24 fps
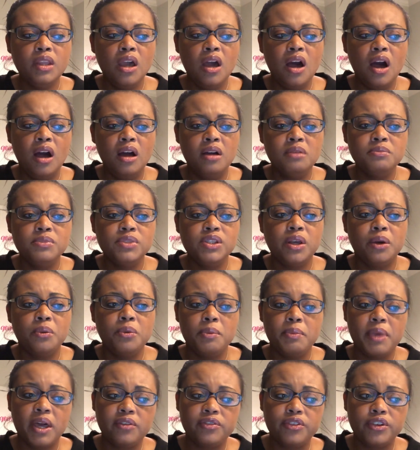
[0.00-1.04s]
So I
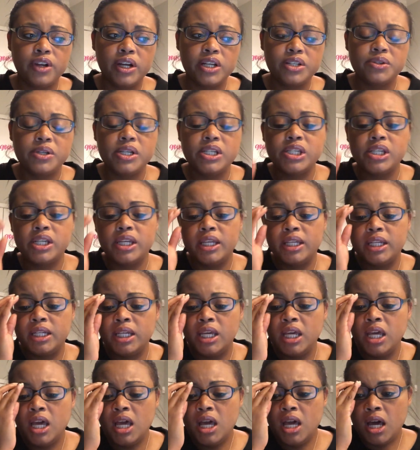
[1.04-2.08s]
went back for graduation,